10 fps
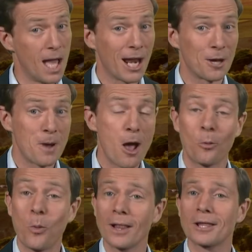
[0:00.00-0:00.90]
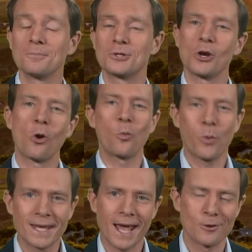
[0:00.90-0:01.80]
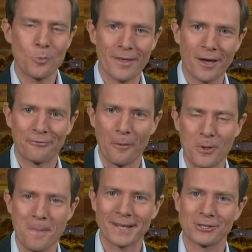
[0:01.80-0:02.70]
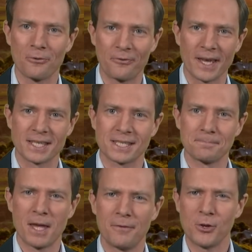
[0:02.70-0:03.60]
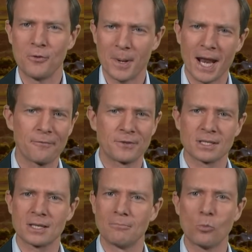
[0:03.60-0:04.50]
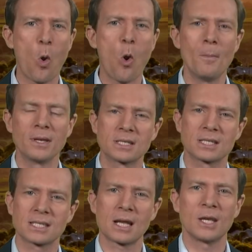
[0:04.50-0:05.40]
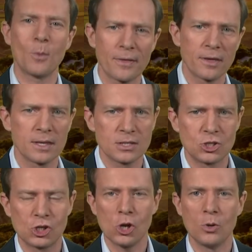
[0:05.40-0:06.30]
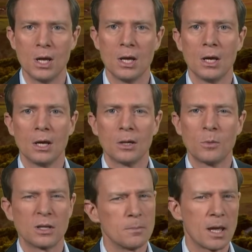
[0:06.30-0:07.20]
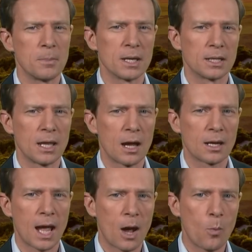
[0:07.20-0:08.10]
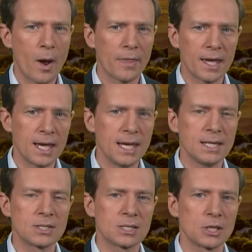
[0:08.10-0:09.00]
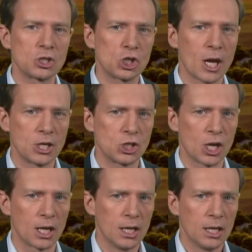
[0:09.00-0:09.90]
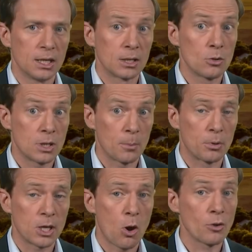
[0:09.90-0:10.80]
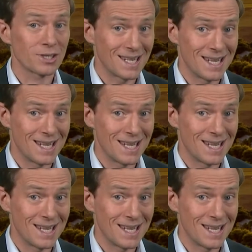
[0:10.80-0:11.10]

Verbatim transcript: Hello. Welcome to your weekend weather from the Met Office. If you've been after some warm and sunny weather this June, well, you may be in luck. Our weather is changing. It could get pretty hot